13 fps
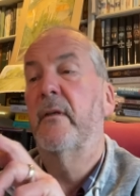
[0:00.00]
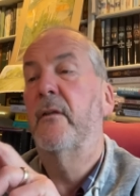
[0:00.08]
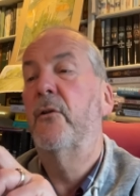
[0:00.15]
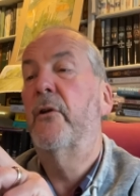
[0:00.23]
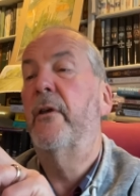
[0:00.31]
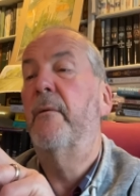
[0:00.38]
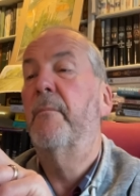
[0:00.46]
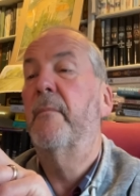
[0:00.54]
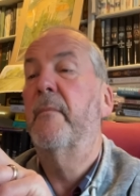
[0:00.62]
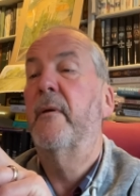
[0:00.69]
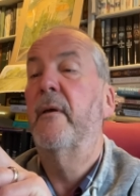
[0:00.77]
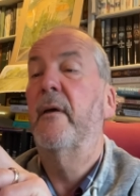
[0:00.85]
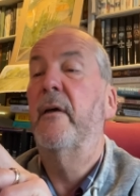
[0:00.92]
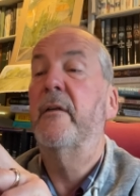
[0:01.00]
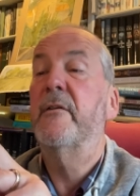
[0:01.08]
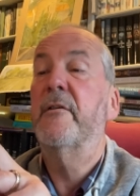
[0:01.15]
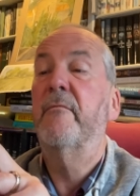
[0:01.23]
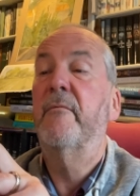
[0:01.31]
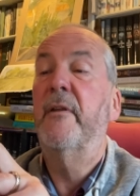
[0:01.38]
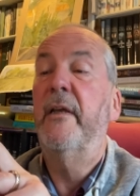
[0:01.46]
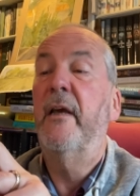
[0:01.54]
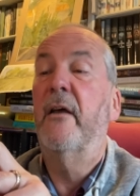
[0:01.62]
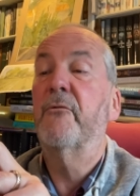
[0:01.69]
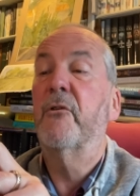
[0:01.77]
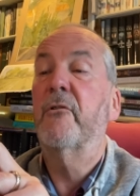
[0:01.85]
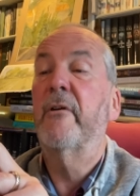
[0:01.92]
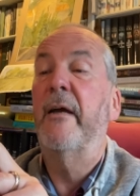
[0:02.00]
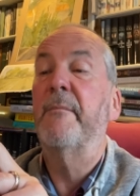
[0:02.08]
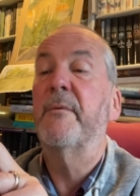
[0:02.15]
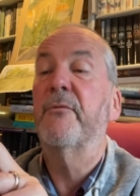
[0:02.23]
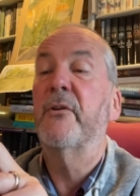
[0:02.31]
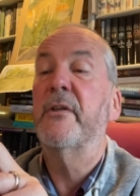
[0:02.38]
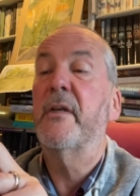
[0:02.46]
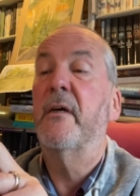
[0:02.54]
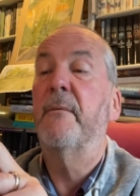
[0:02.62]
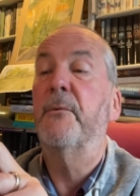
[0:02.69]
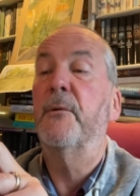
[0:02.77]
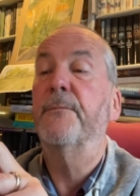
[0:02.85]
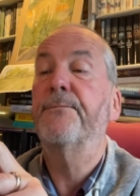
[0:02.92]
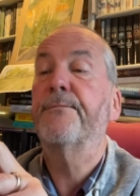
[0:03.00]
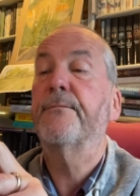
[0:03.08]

look at, at the 100 grams, for example.